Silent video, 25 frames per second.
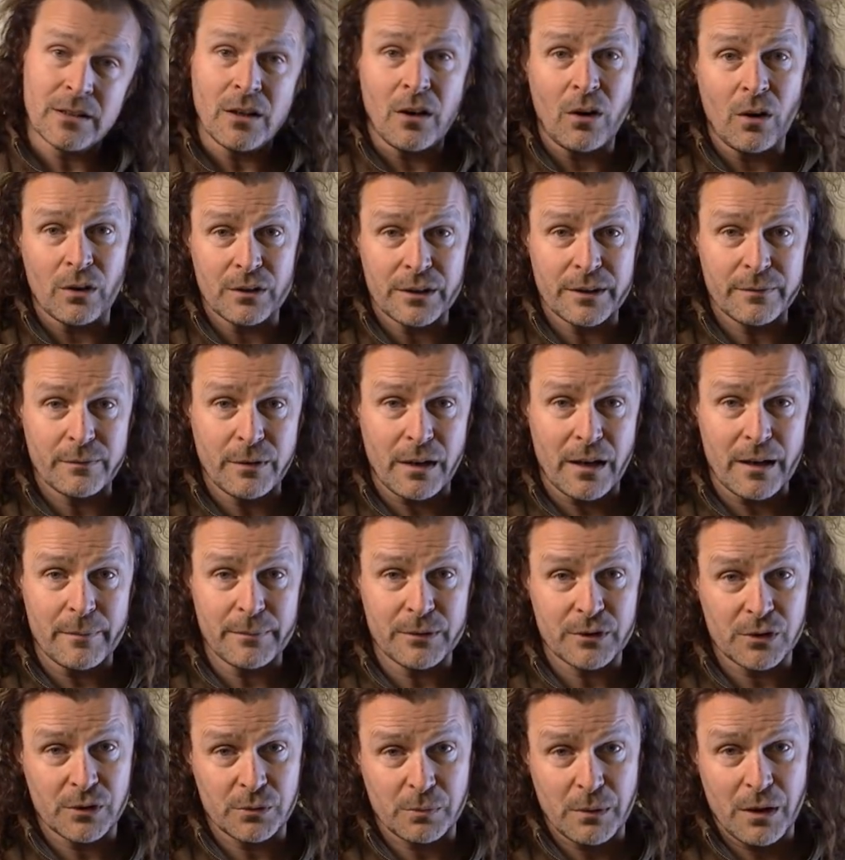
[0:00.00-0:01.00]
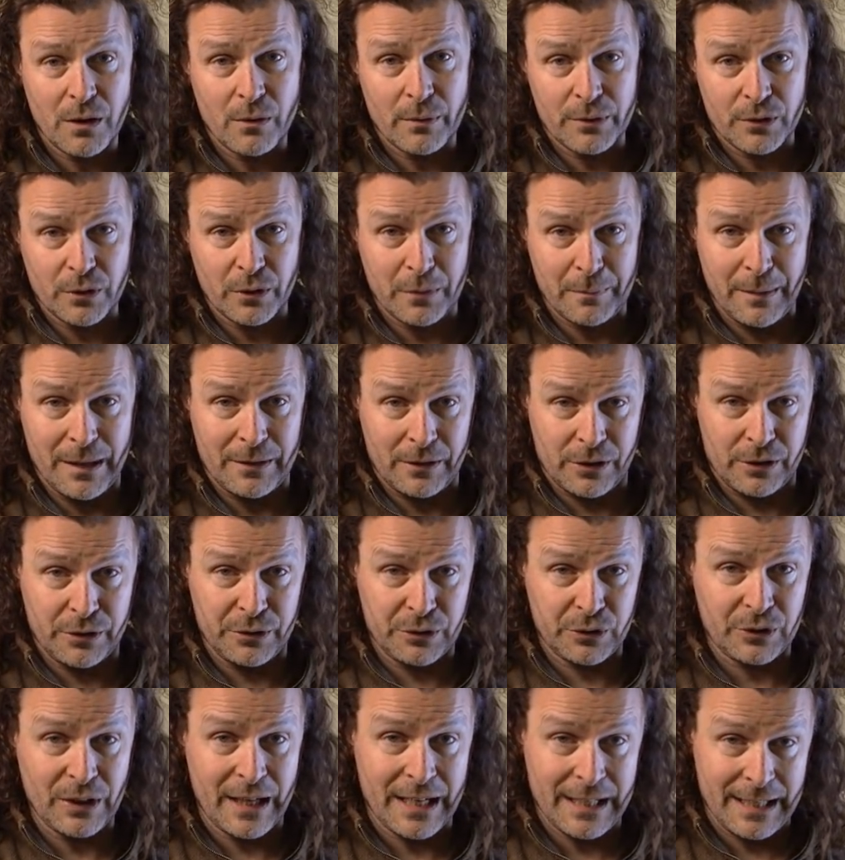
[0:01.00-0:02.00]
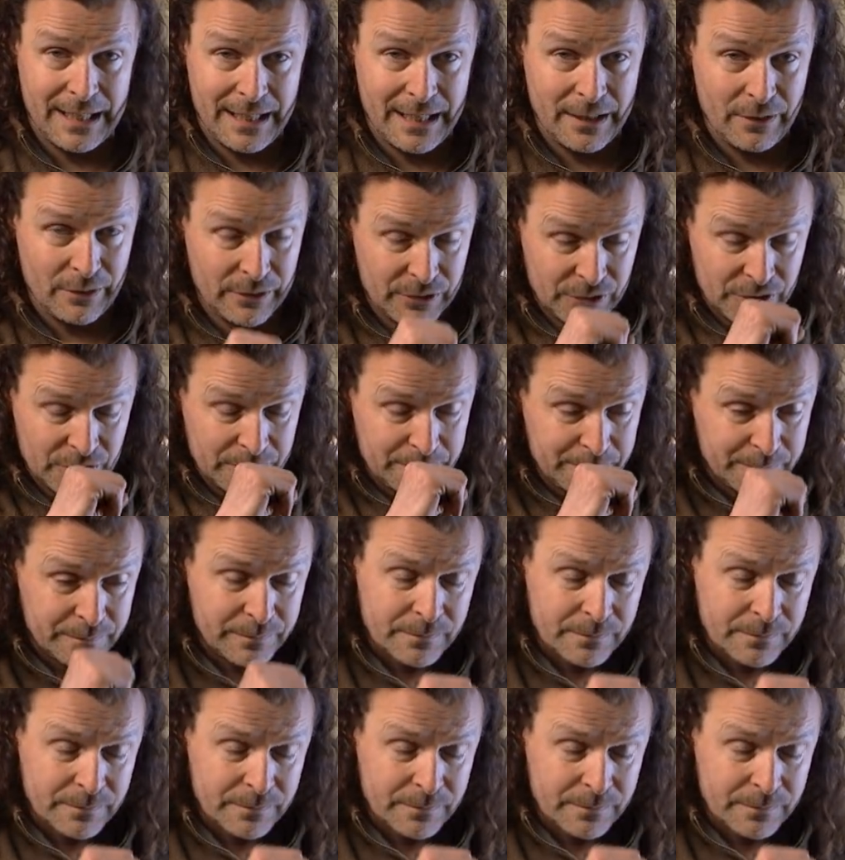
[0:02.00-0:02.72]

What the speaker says: hot environments as well. We're talking about the Crusade eras.